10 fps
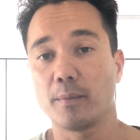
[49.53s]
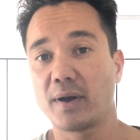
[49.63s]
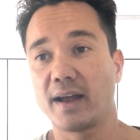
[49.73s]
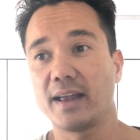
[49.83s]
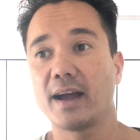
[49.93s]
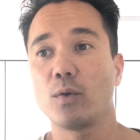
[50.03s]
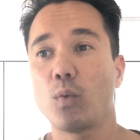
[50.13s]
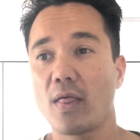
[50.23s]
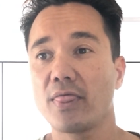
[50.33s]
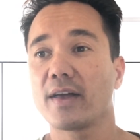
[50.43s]
pay a
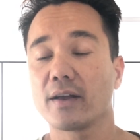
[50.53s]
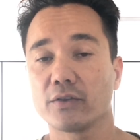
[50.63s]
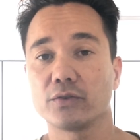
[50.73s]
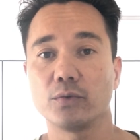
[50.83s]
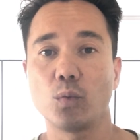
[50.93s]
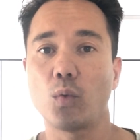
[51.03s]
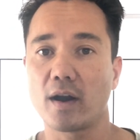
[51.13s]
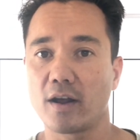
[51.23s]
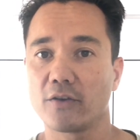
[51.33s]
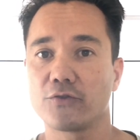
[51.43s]

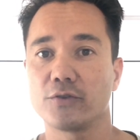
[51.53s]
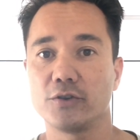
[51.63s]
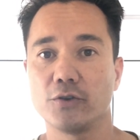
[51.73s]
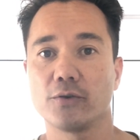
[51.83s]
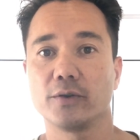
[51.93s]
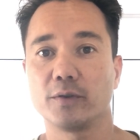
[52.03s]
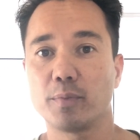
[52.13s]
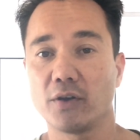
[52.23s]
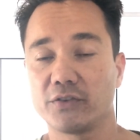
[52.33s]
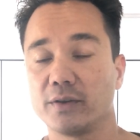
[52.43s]
€1,100
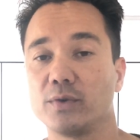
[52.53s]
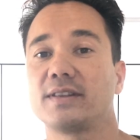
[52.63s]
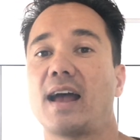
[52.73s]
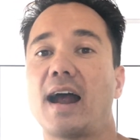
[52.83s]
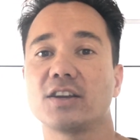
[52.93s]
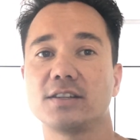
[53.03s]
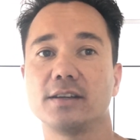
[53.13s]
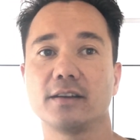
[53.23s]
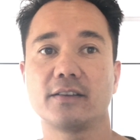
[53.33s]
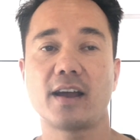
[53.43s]
deposit, which they're actually
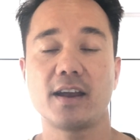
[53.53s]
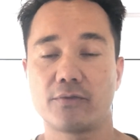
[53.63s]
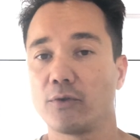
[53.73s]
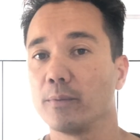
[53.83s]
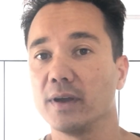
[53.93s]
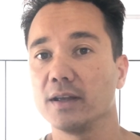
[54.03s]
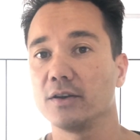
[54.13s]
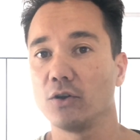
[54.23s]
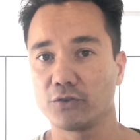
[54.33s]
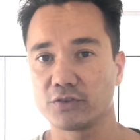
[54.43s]
going to take from me,
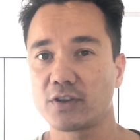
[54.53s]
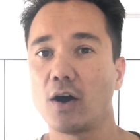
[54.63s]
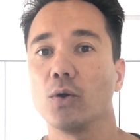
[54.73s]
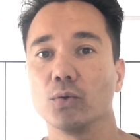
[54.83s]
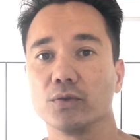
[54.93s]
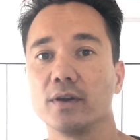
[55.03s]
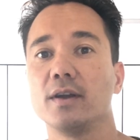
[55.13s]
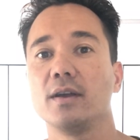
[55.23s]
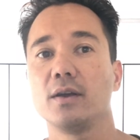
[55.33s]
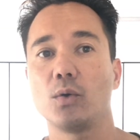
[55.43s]
not just hold,
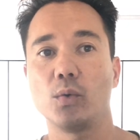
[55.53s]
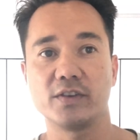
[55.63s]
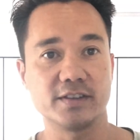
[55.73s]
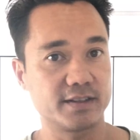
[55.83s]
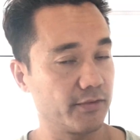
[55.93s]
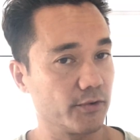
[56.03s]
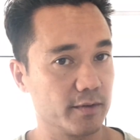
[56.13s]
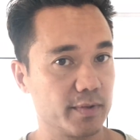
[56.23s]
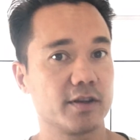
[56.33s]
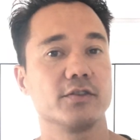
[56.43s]
which is
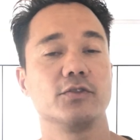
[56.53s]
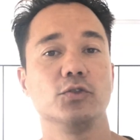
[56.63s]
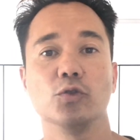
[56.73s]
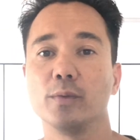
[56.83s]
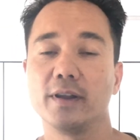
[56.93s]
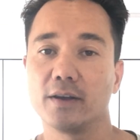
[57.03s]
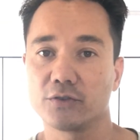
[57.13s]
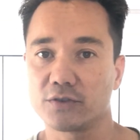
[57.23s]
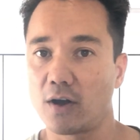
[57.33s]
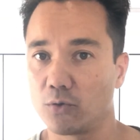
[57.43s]
different because normally they'll
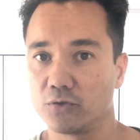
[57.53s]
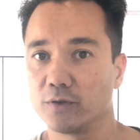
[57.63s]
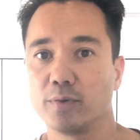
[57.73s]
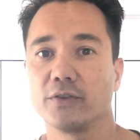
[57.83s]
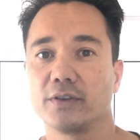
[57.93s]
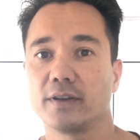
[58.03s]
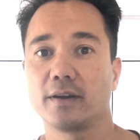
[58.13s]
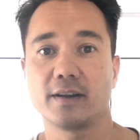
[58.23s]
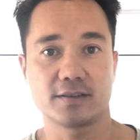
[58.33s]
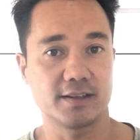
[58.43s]
just hold your deposit, they
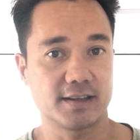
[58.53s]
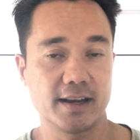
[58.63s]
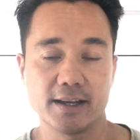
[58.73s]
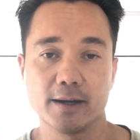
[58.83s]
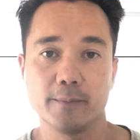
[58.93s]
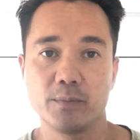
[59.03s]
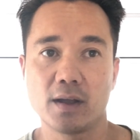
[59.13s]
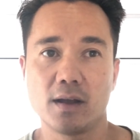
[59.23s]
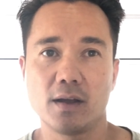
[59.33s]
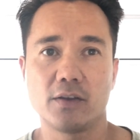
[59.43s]
don't actually take it.
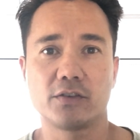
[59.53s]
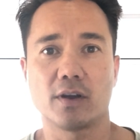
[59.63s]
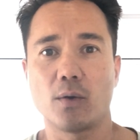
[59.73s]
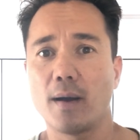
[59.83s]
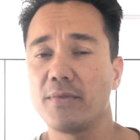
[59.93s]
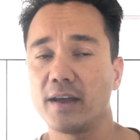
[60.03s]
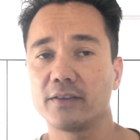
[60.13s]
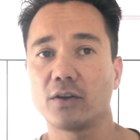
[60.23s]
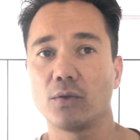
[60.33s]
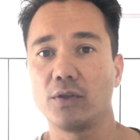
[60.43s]
So I'm then
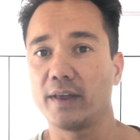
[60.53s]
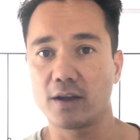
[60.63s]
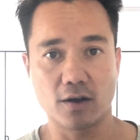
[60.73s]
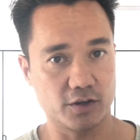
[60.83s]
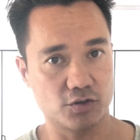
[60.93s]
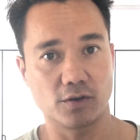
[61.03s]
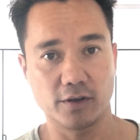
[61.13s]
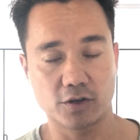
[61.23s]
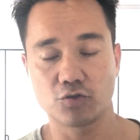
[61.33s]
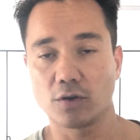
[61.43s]
told that they can't
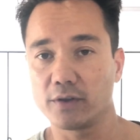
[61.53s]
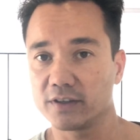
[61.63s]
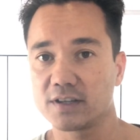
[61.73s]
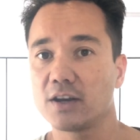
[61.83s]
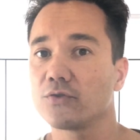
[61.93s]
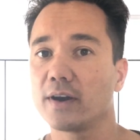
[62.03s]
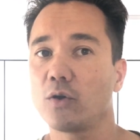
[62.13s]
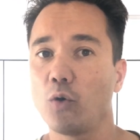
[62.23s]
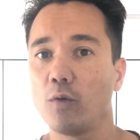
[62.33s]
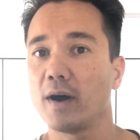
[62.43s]
control the exchange rate
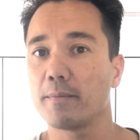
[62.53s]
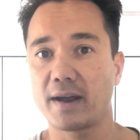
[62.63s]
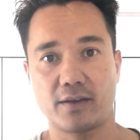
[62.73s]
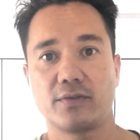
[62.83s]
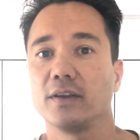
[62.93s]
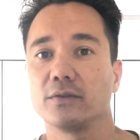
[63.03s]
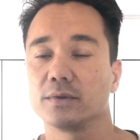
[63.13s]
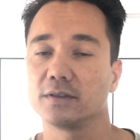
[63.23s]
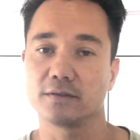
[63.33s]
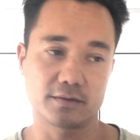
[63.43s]
or my bank fees,
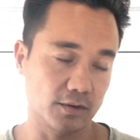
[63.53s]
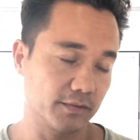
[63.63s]
which is